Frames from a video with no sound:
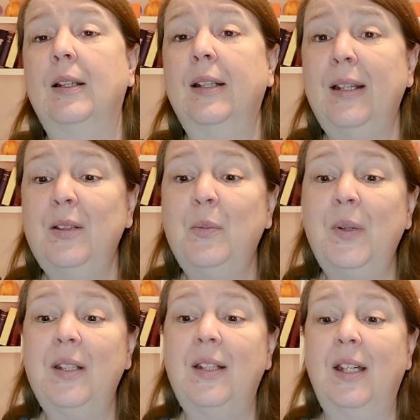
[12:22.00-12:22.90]
Let us
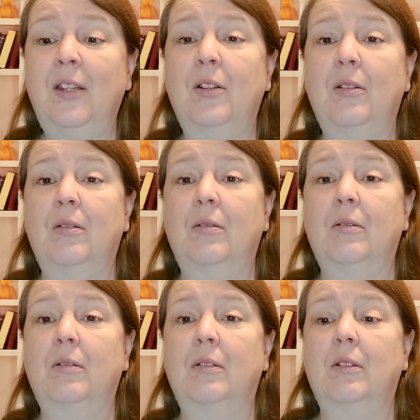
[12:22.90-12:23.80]
be together,
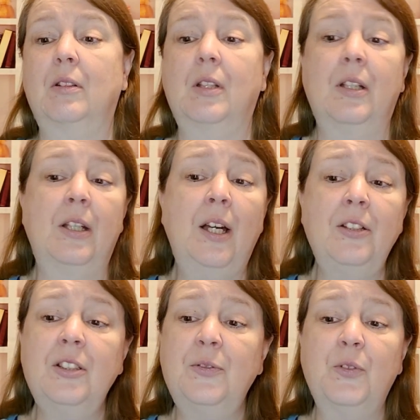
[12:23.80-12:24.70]
not
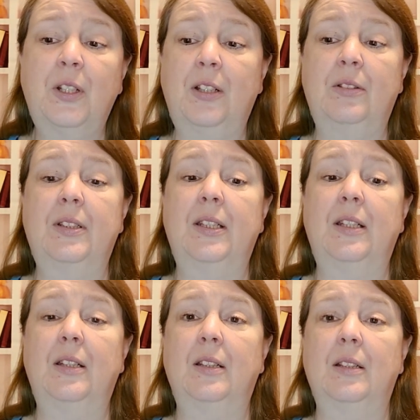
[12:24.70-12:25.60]
just for Kilty,
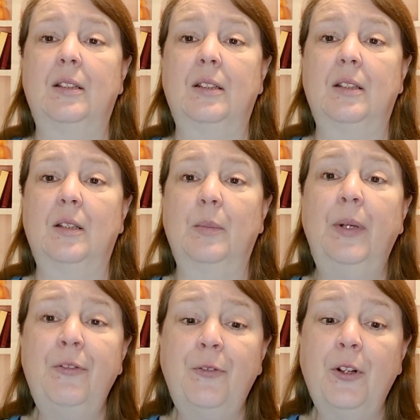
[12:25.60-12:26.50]

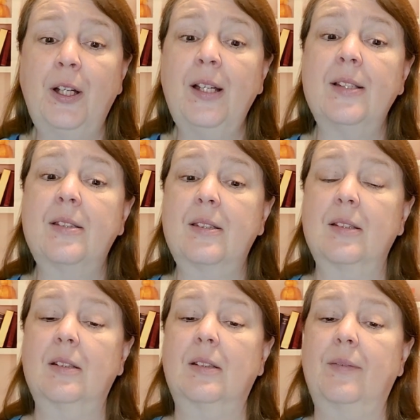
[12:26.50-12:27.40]
but for
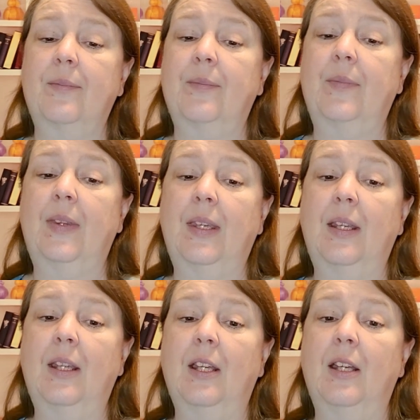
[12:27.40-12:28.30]
us.
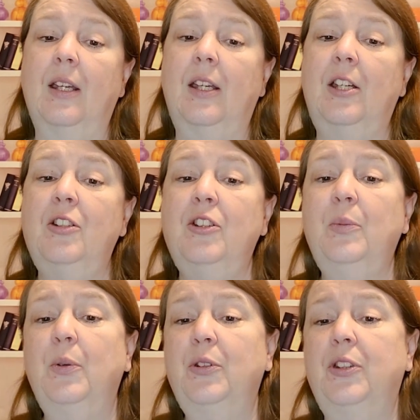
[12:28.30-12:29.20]

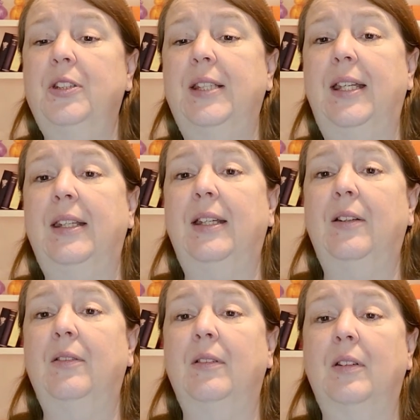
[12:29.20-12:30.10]
Kirsha pushed his hand
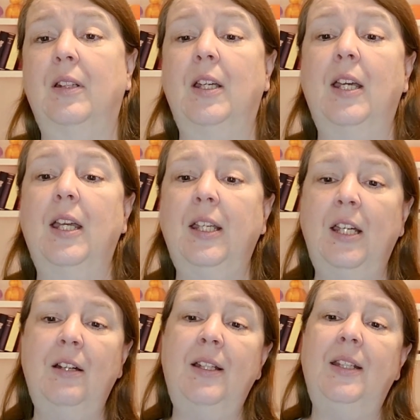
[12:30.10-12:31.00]
down.
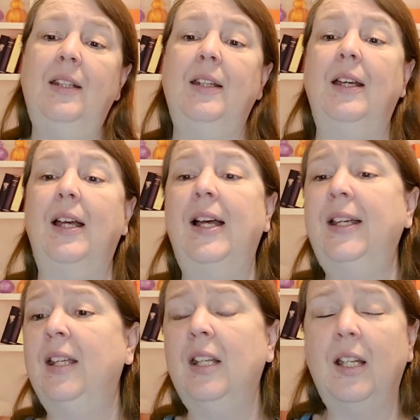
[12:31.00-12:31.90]
Kirian, I
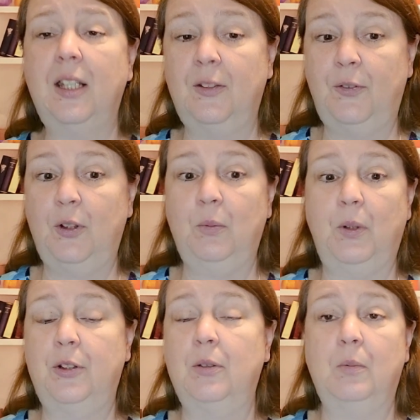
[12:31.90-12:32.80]
cannot give you
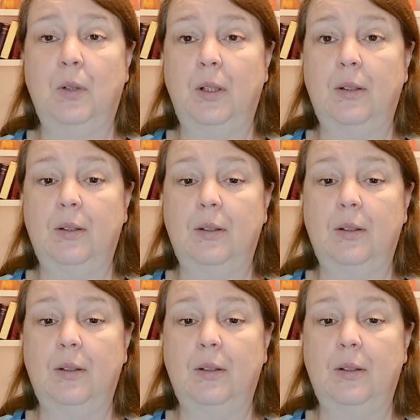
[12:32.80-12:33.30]
what you want.